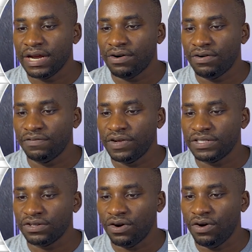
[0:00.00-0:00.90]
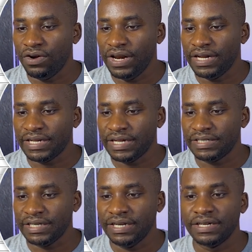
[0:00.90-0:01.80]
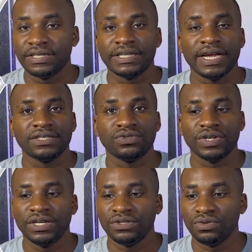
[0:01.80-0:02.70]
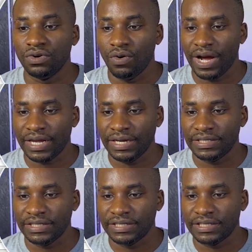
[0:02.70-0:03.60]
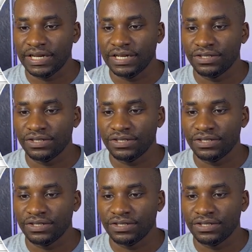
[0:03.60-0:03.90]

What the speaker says: converts all letters in a text string to lower cases.